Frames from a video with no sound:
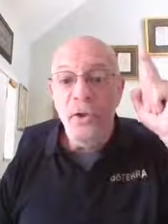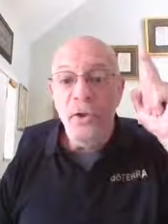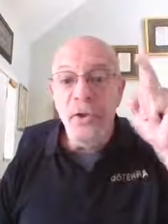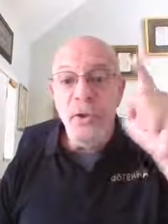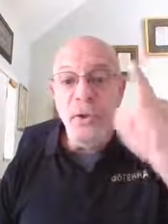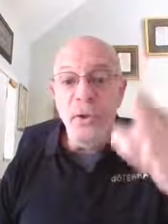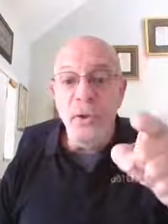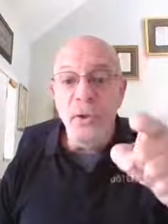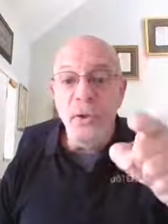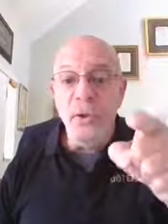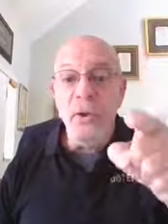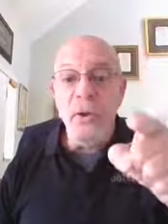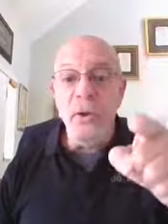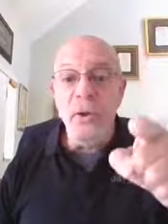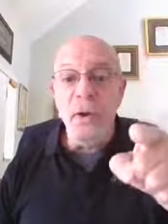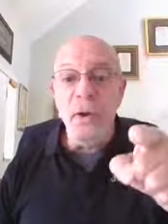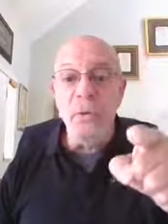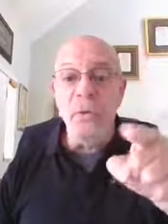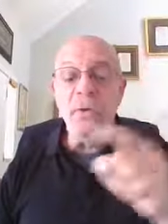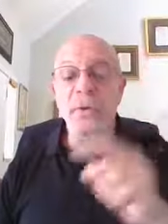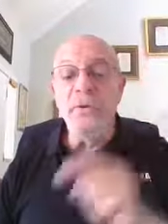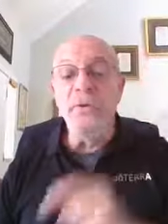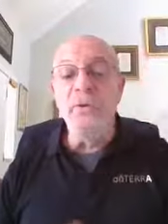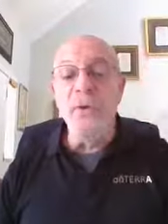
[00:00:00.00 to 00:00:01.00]
You can
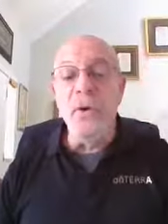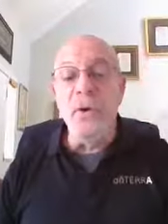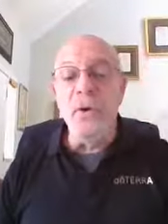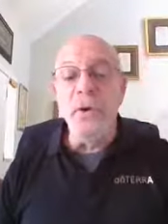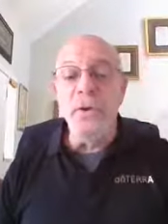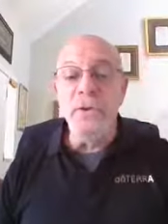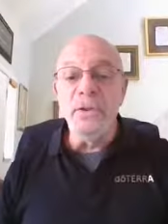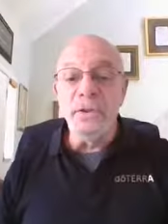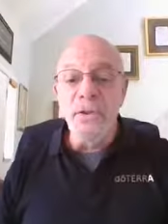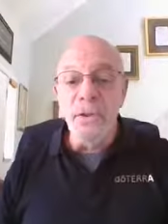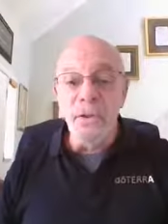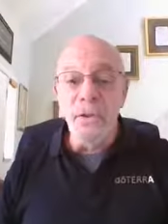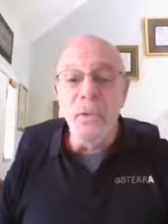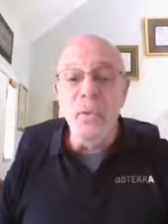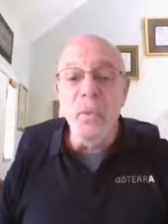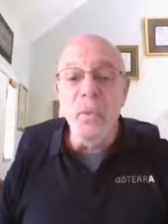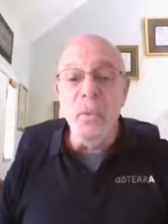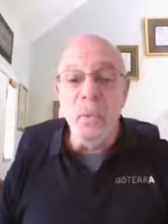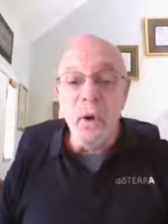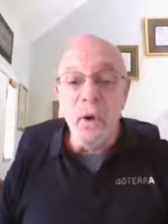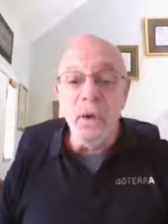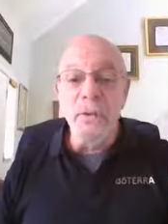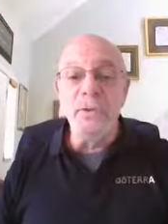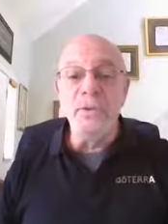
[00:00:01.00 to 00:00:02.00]
go as far as you
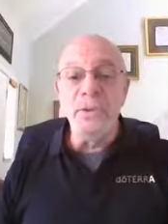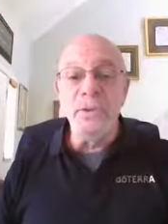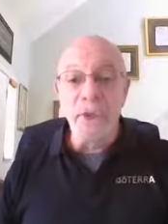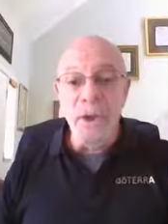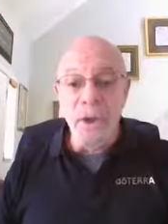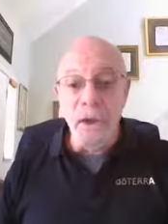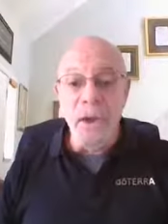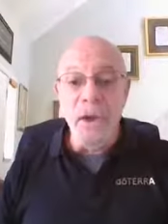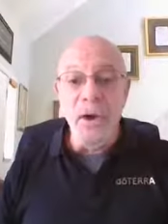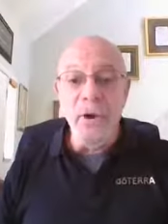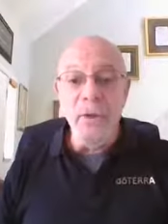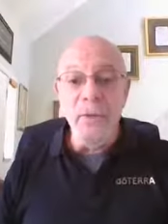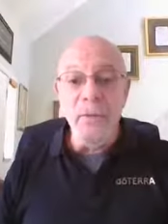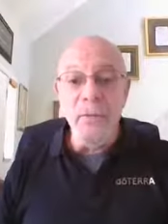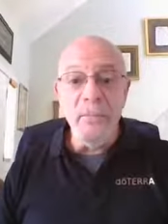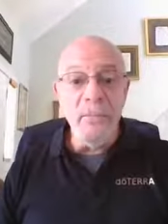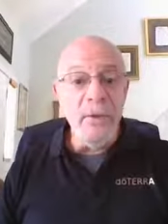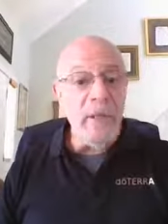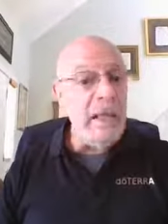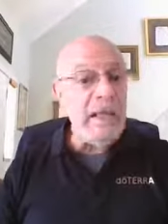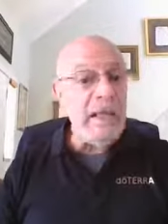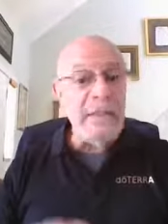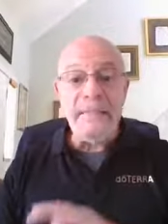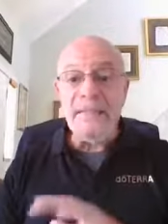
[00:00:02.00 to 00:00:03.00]
want to go.
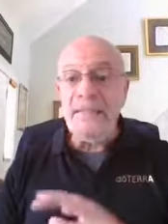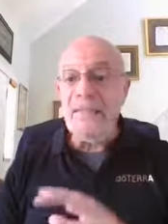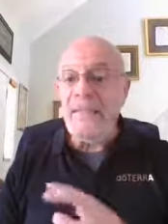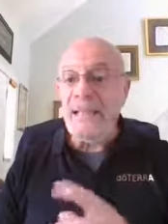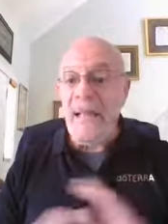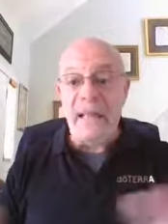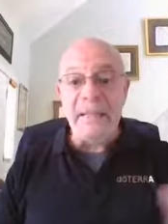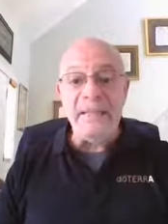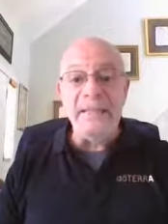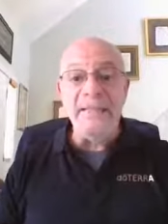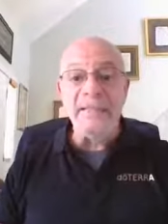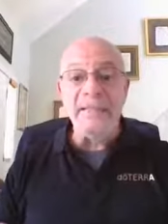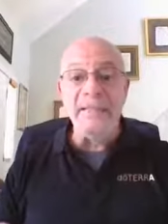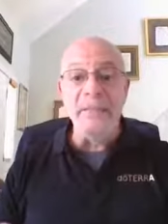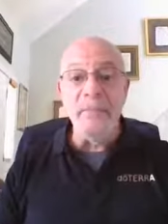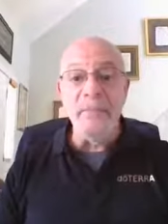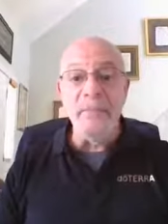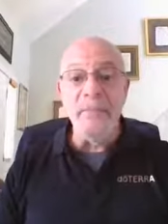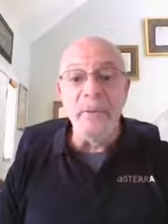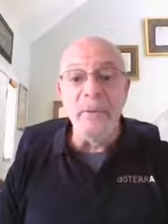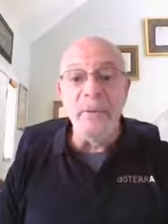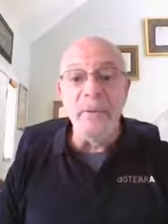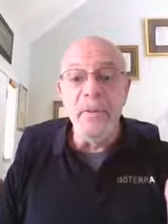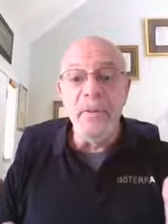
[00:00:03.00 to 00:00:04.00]
It's that
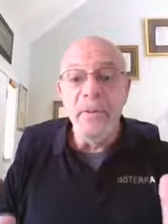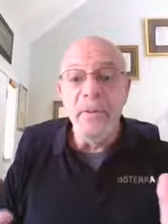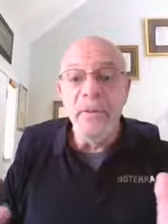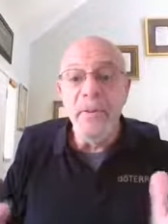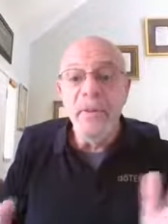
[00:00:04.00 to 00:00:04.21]
simple.